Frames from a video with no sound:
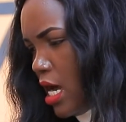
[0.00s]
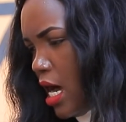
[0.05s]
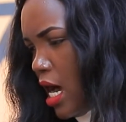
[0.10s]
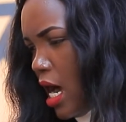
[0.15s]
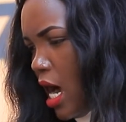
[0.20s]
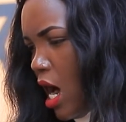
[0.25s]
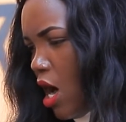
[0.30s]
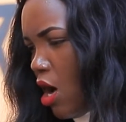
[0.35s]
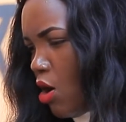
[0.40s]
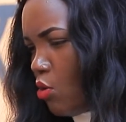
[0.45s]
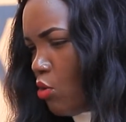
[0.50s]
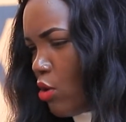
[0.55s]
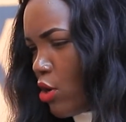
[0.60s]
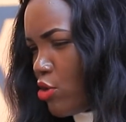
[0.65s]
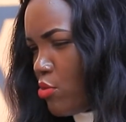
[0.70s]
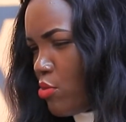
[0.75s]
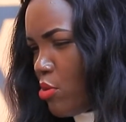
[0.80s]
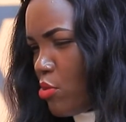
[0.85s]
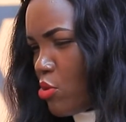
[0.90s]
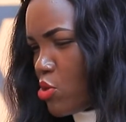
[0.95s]
How were
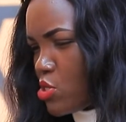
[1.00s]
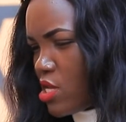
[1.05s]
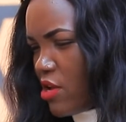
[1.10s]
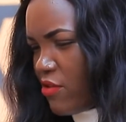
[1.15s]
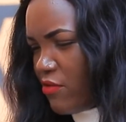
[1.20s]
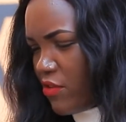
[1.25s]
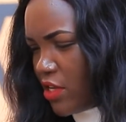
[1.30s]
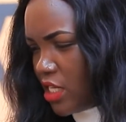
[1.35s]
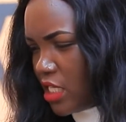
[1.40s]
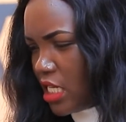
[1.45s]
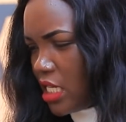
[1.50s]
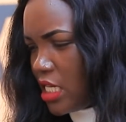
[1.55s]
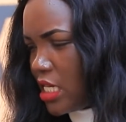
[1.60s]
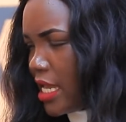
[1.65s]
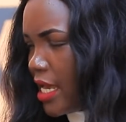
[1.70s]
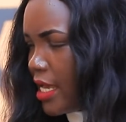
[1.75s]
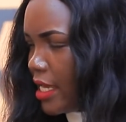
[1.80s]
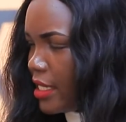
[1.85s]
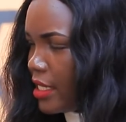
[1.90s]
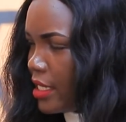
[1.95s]
you people also affected
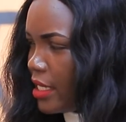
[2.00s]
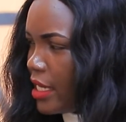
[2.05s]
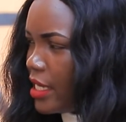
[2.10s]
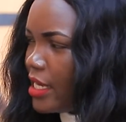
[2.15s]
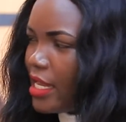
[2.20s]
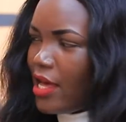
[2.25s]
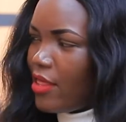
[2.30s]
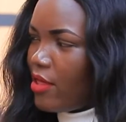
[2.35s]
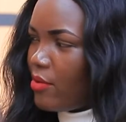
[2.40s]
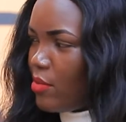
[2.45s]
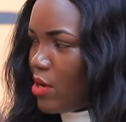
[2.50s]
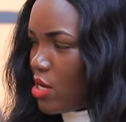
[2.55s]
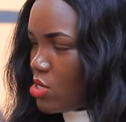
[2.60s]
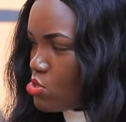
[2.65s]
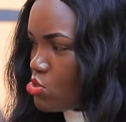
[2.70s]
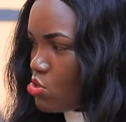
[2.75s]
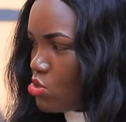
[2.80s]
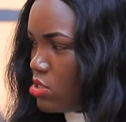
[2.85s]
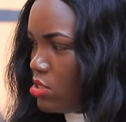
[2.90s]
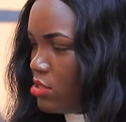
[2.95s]
like any other
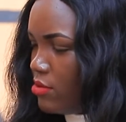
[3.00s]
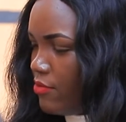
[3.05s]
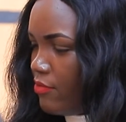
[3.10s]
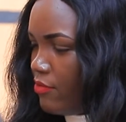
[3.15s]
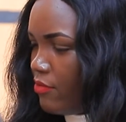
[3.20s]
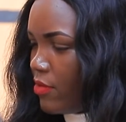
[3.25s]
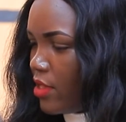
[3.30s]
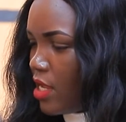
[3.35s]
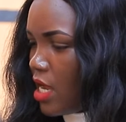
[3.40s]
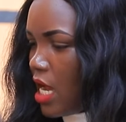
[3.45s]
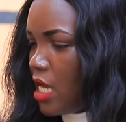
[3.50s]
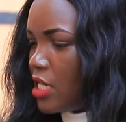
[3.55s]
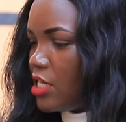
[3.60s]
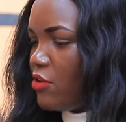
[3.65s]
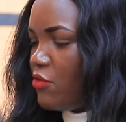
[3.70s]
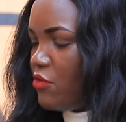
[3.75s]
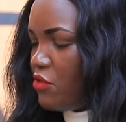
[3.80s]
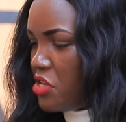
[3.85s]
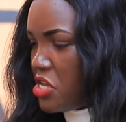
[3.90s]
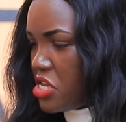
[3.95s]
person? And
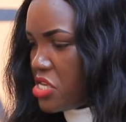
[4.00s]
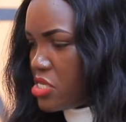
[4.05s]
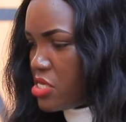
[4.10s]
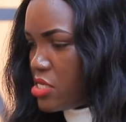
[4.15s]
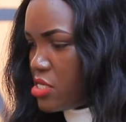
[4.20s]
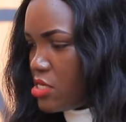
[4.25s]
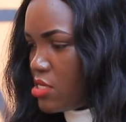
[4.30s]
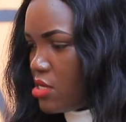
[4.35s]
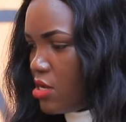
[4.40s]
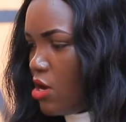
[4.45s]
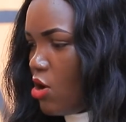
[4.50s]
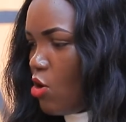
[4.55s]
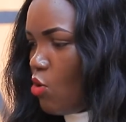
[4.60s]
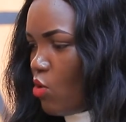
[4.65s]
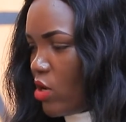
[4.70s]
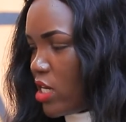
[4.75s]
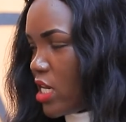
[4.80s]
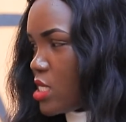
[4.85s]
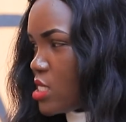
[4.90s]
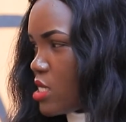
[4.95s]
if yes,
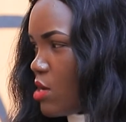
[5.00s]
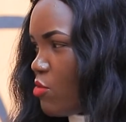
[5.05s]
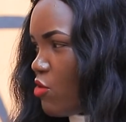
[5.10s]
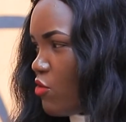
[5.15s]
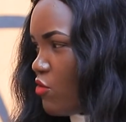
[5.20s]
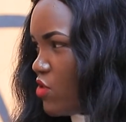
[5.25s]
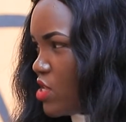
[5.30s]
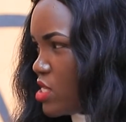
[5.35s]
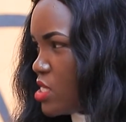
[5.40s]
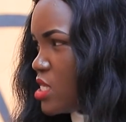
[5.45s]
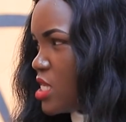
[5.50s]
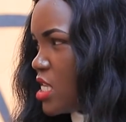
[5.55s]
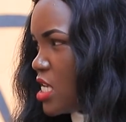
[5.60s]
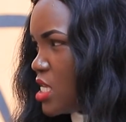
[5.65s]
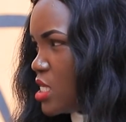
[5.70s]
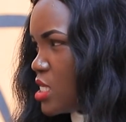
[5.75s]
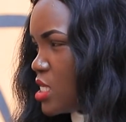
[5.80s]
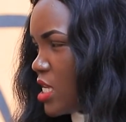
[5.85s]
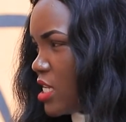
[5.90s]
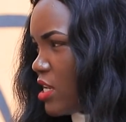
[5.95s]
what are some of these
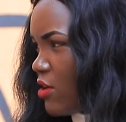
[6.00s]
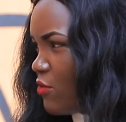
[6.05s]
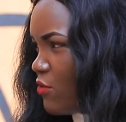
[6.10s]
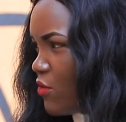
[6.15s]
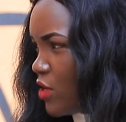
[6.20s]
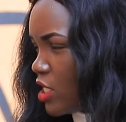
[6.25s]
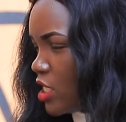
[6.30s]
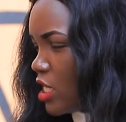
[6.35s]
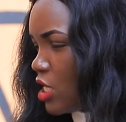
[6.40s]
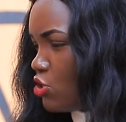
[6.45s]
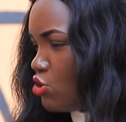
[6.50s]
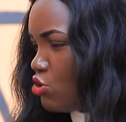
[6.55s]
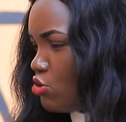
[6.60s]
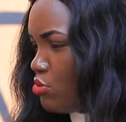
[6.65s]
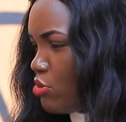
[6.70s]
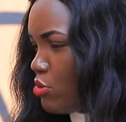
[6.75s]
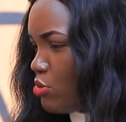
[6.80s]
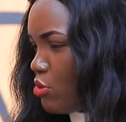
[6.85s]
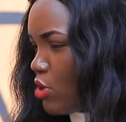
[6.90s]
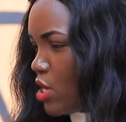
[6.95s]
things that affected you
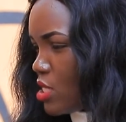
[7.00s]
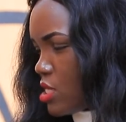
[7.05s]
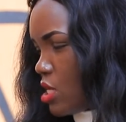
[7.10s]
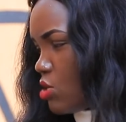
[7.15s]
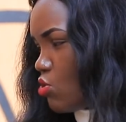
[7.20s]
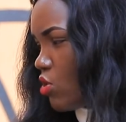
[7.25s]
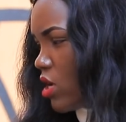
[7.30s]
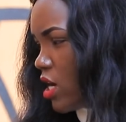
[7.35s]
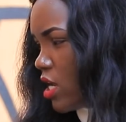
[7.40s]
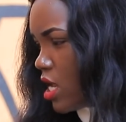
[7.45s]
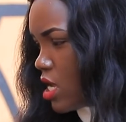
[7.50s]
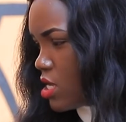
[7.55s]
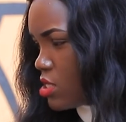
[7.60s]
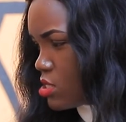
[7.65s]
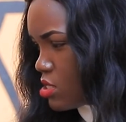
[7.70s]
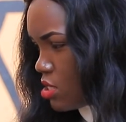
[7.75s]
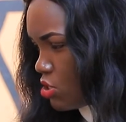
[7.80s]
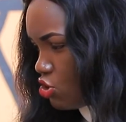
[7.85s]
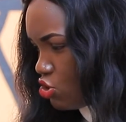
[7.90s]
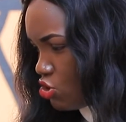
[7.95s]
people as an
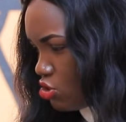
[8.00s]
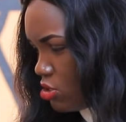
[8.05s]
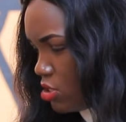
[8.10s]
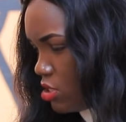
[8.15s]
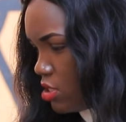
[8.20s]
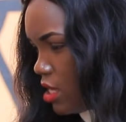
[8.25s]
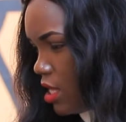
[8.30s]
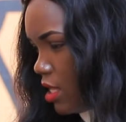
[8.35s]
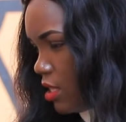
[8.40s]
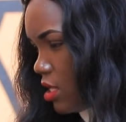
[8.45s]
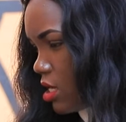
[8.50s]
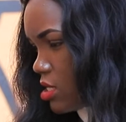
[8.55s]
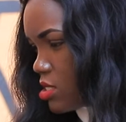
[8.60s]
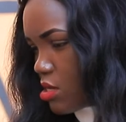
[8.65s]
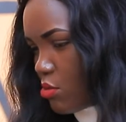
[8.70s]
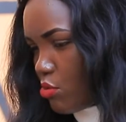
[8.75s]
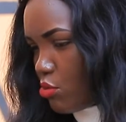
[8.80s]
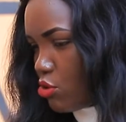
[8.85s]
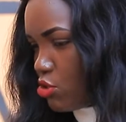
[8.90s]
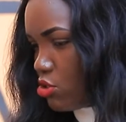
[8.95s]
organization that
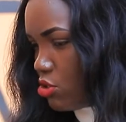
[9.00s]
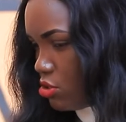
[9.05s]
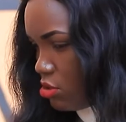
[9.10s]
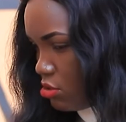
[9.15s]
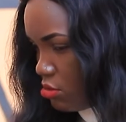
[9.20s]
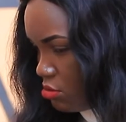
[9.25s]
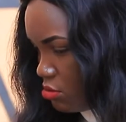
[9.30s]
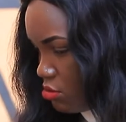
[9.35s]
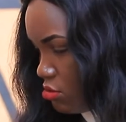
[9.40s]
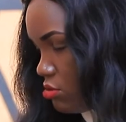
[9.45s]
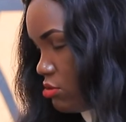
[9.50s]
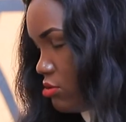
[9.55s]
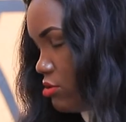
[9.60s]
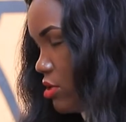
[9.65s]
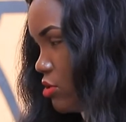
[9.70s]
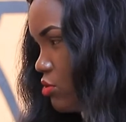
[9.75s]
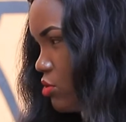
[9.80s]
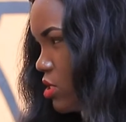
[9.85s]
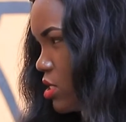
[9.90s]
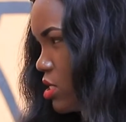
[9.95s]
supports
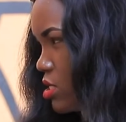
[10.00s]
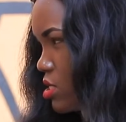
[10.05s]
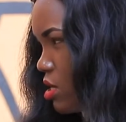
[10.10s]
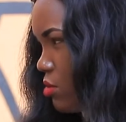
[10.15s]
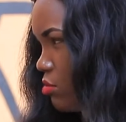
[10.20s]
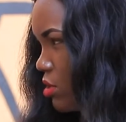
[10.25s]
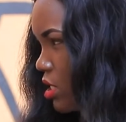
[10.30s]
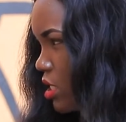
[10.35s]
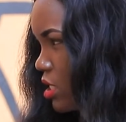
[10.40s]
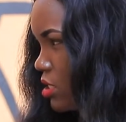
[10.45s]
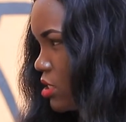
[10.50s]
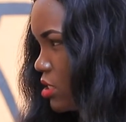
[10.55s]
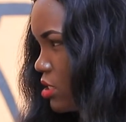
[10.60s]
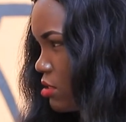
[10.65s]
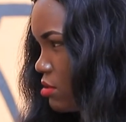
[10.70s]
children with disability?